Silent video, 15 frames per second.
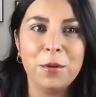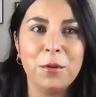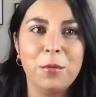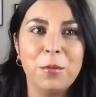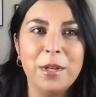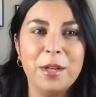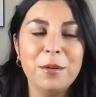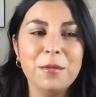
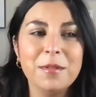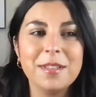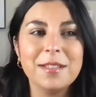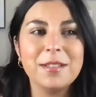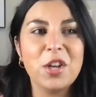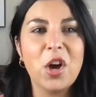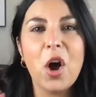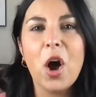We don't
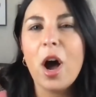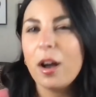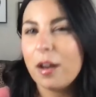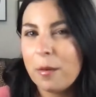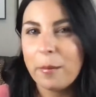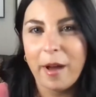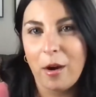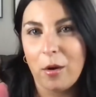talk
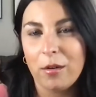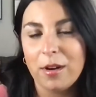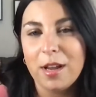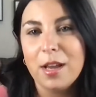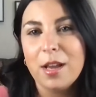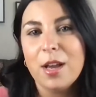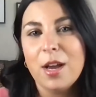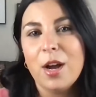about
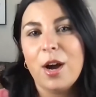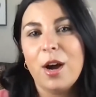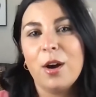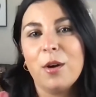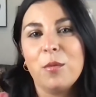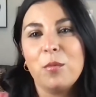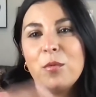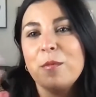
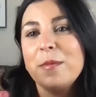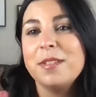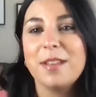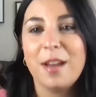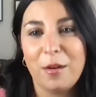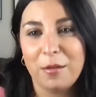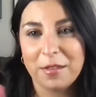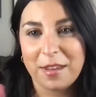our women's
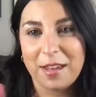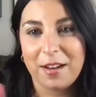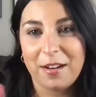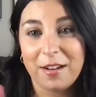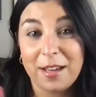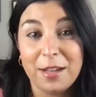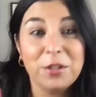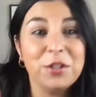health
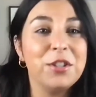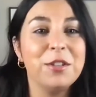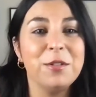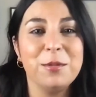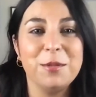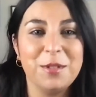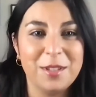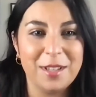care
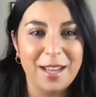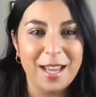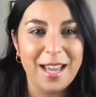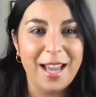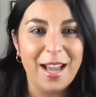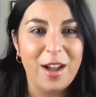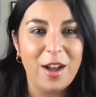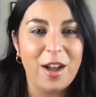issues,
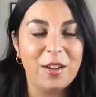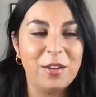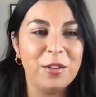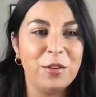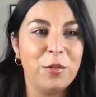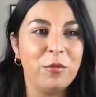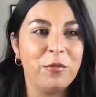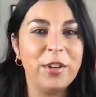
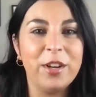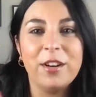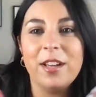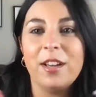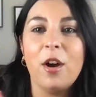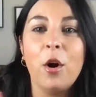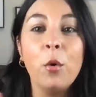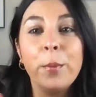
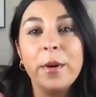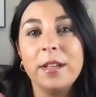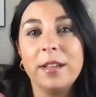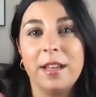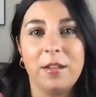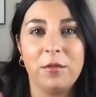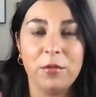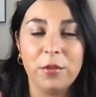very
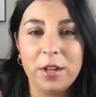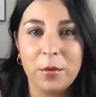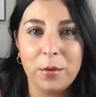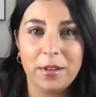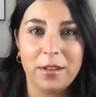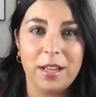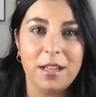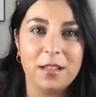openly and
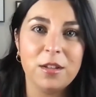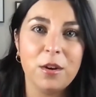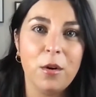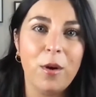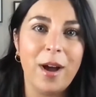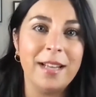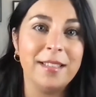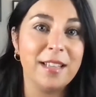frequently.
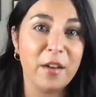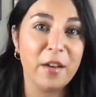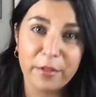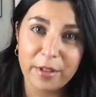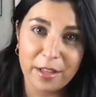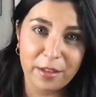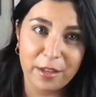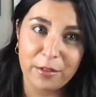So I
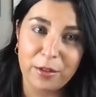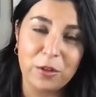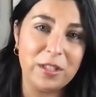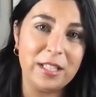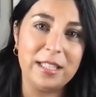definitely think there's a